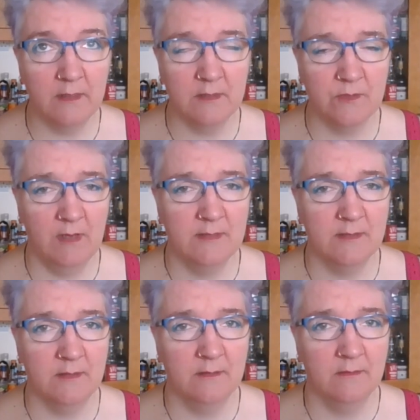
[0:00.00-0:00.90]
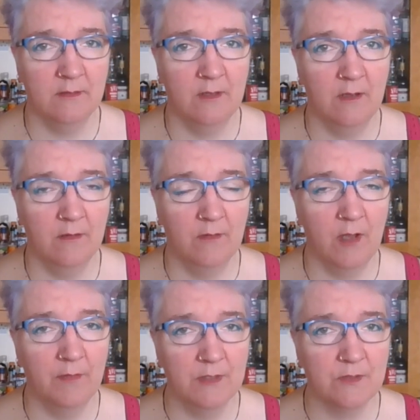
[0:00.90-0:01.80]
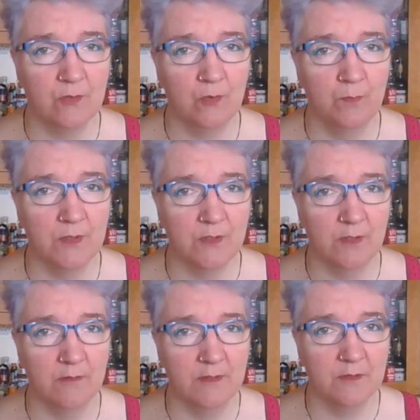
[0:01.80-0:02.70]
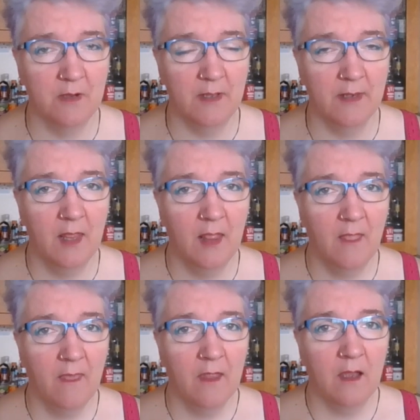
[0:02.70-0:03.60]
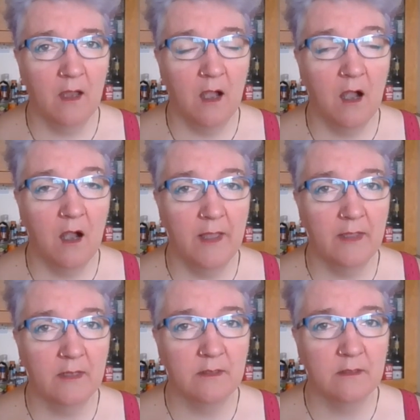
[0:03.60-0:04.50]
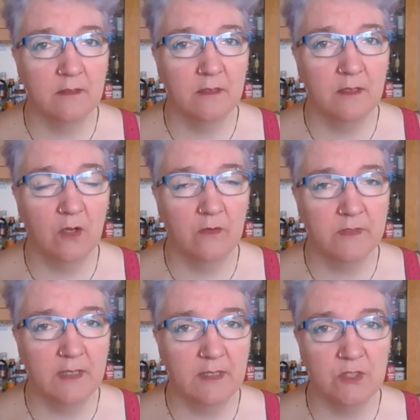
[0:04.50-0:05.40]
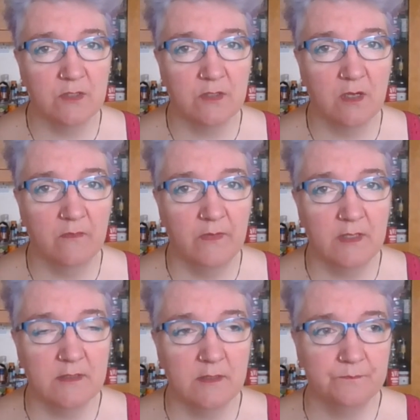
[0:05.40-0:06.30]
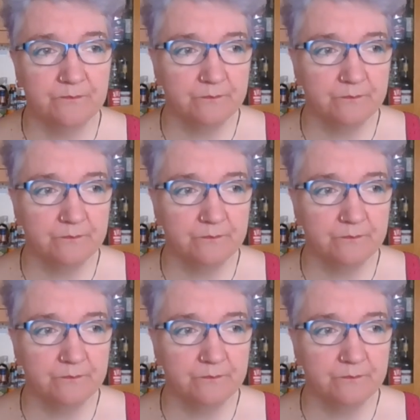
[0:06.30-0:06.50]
The stress that going to school puts on her is quite high, and a lot of days she just can't face it.